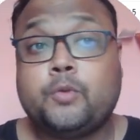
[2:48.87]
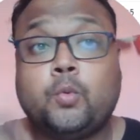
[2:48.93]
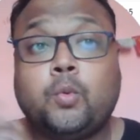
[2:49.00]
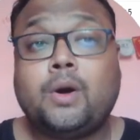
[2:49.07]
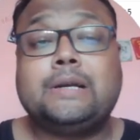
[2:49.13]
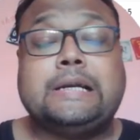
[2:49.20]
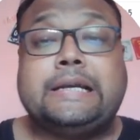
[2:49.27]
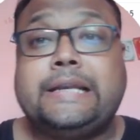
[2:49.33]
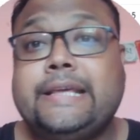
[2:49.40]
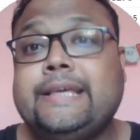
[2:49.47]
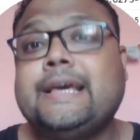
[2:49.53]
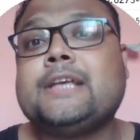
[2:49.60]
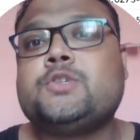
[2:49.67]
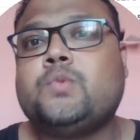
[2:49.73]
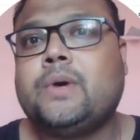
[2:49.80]
what
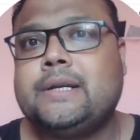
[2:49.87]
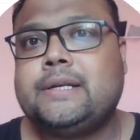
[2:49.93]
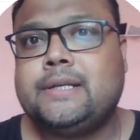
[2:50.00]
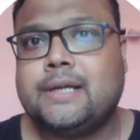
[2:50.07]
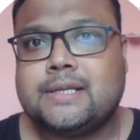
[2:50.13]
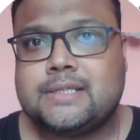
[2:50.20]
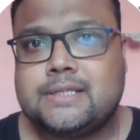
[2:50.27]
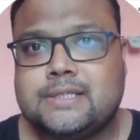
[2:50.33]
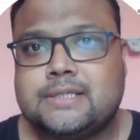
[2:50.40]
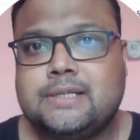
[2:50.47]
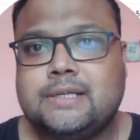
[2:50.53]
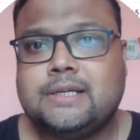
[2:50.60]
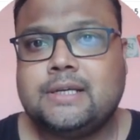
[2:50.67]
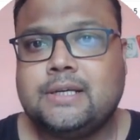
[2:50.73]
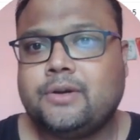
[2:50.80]
DXY does.
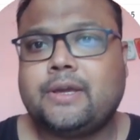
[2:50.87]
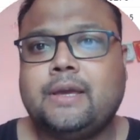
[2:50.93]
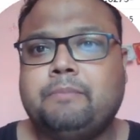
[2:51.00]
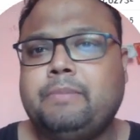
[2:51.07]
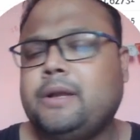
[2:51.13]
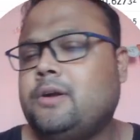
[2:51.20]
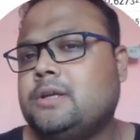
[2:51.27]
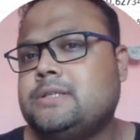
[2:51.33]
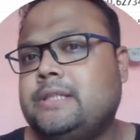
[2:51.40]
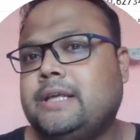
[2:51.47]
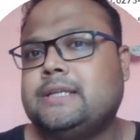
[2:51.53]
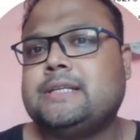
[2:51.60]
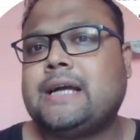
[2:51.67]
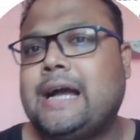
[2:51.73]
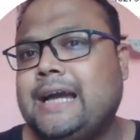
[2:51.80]
Okay, because
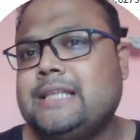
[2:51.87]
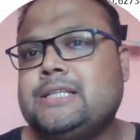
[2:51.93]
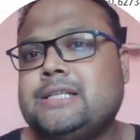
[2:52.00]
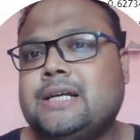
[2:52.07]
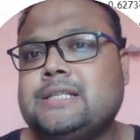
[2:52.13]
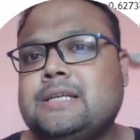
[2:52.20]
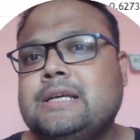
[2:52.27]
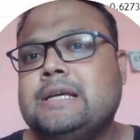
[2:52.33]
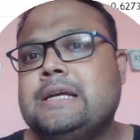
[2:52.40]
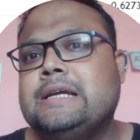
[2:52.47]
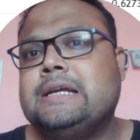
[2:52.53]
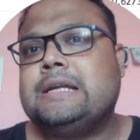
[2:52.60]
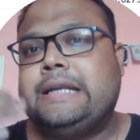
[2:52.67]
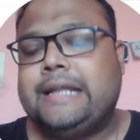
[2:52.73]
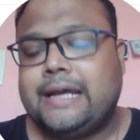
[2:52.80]
there's a high chance
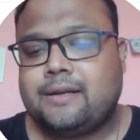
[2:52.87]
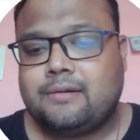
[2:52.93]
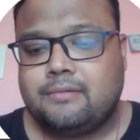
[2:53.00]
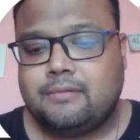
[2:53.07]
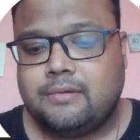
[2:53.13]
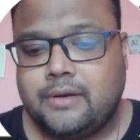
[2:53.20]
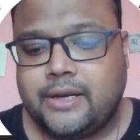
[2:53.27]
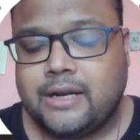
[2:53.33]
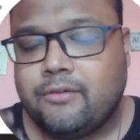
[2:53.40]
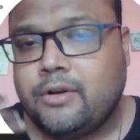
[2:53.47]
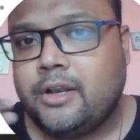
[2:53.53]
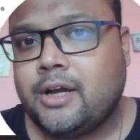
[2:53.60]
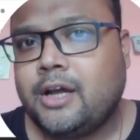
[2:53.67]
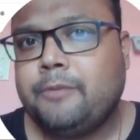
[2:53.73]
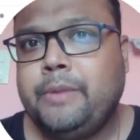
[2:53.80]
that there
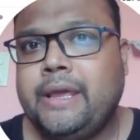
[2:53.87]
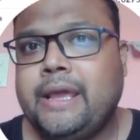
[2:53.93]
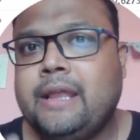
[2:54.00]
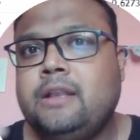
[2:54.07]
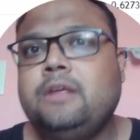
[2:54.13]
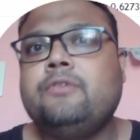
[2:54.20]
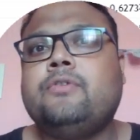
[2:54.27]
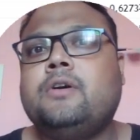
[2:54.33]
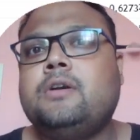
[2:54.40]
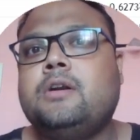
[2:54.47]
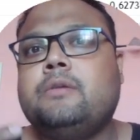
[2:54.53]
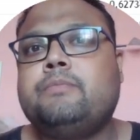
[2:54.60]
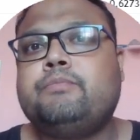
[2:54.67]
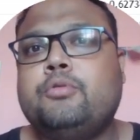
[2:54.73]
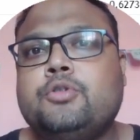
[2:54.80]
will not be any
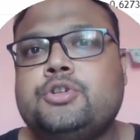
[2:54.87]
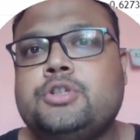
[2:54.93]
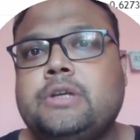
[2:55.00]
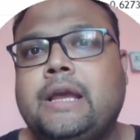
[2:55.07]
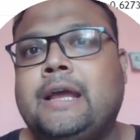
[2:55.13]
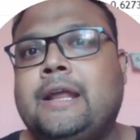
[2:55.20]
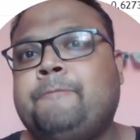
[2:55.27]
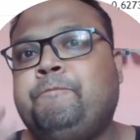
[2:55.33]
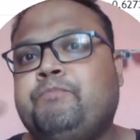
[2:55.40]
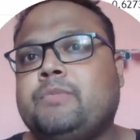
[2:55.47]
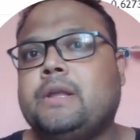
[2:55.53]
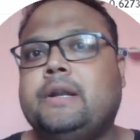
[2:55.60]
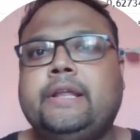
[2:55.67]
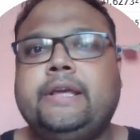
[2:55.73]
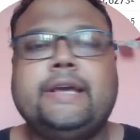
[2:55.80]
further push and
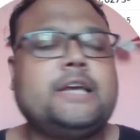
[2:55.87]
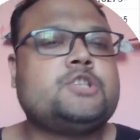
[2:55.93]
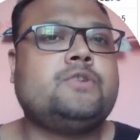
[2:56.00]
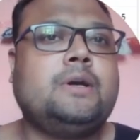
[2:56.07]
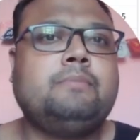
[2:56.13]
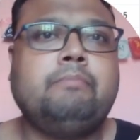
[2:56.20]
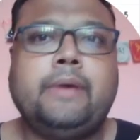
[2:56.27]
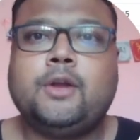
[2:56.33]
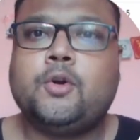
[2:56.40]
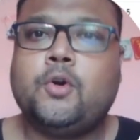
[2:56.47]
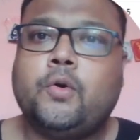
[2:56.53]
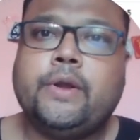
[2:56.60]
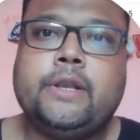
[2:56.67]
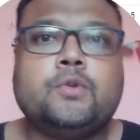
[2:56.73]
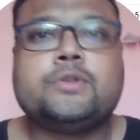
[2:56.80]
DXY may
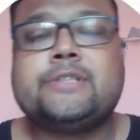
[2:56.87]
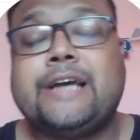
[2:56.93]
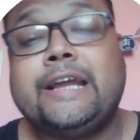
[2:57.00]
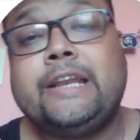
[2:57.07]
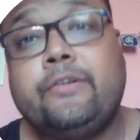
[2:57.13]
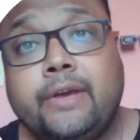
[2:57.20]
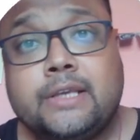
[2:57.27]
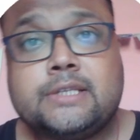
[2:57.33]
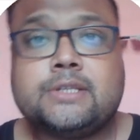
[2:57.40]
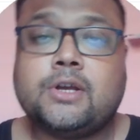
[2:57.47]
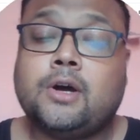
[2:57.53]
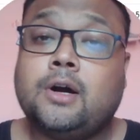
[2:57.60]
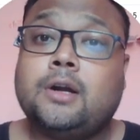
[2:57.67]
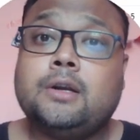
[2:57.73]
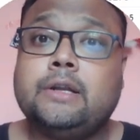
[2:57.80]
go into sideways
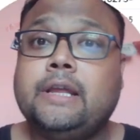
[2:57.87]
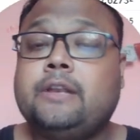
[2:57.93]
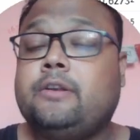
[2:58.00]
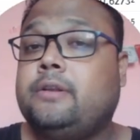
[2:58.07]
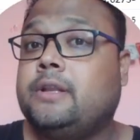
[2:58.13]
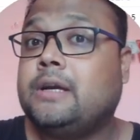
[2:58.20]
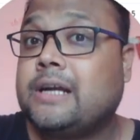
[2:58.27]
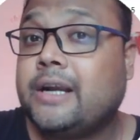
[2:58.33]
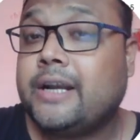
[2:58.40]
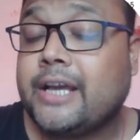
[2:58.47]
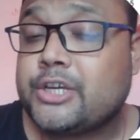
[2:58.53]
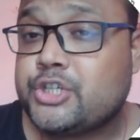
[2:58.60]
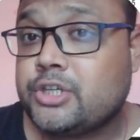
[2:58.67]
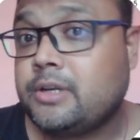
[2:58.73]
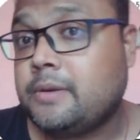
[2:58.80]
or the
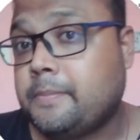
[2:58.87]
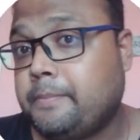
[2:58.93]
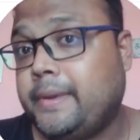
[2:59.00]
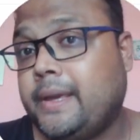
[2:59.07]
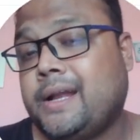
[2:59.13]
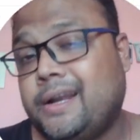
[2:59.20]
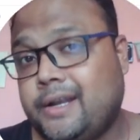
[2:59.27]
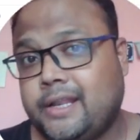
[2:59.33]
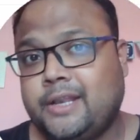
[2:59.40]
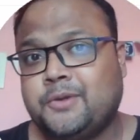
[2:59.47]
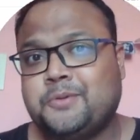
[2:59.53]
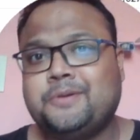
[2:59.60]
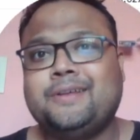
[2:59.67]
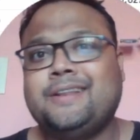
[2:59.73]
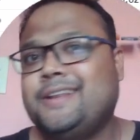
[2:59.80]
correction may continue.
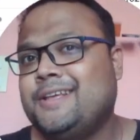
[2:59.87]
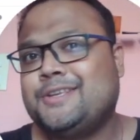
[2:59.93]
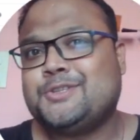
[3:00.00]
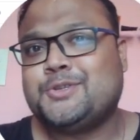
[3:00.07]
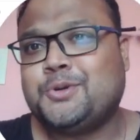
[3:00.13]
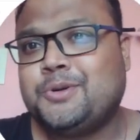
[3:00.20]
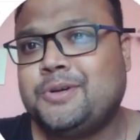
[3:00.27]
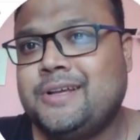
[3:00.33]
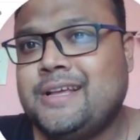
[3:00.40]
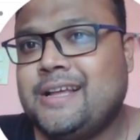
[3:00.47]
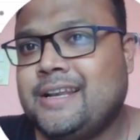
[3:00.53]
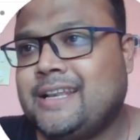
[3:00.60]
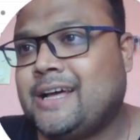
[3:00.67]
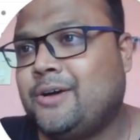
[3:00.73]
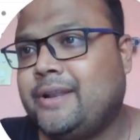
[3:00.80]
So
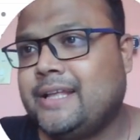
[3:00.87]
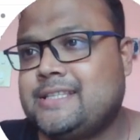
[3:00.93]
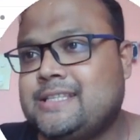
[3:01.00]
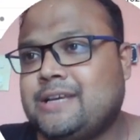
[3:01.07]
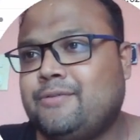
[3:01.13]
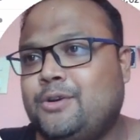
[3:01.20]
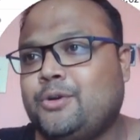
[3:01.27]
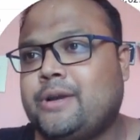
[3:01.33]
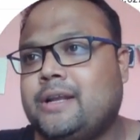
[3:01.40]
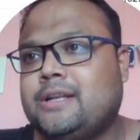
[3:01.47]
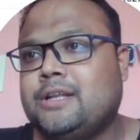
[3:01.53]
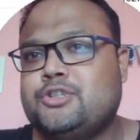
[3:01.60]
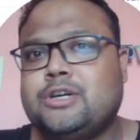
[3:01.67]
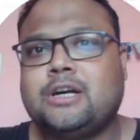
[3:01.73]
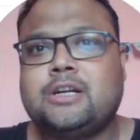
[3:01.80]
now let's have a look at
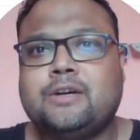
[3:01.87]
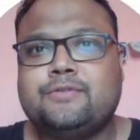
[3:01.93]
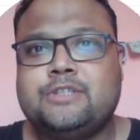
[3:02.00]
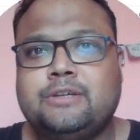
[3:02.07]
the chart of